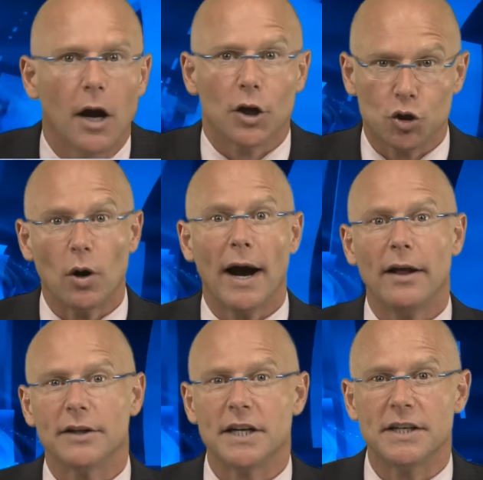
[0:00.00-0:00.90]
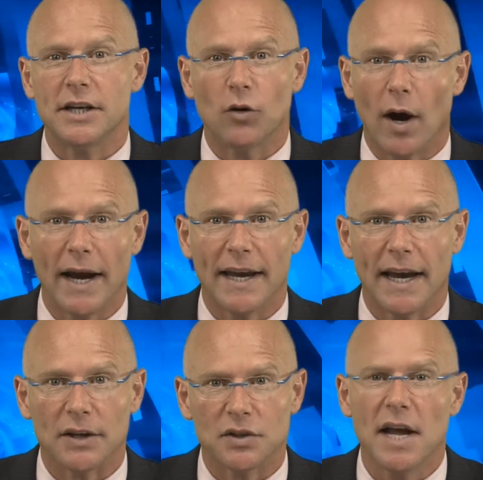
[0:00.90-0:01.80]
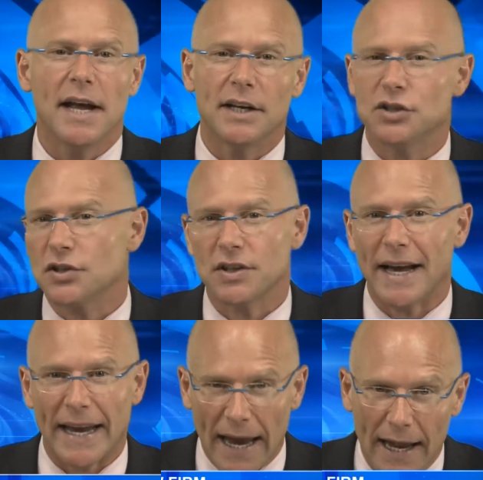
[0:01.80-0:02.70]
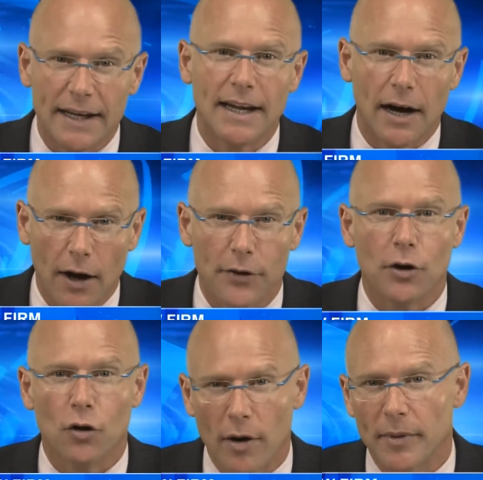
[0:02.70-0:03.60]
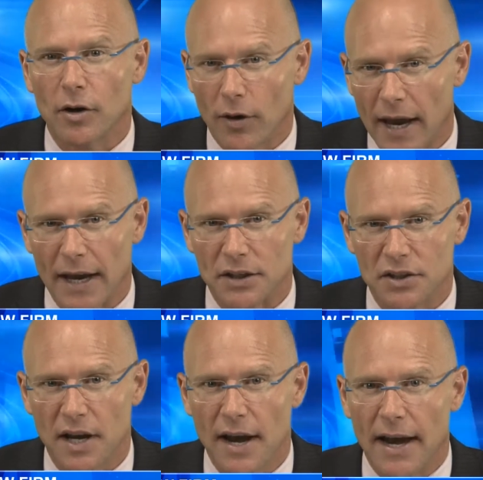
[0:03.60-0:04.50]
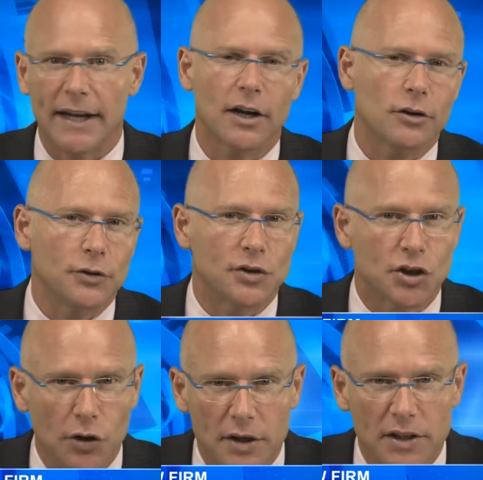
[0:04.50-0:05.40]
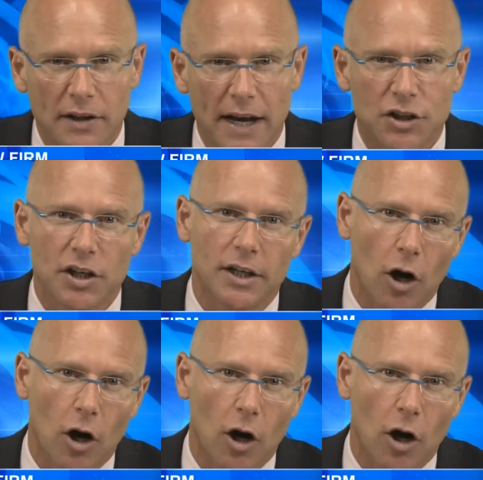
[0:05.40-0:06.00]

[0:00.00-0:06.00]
A trial in a DUI case is just like any other criminal case. It includes jury selection,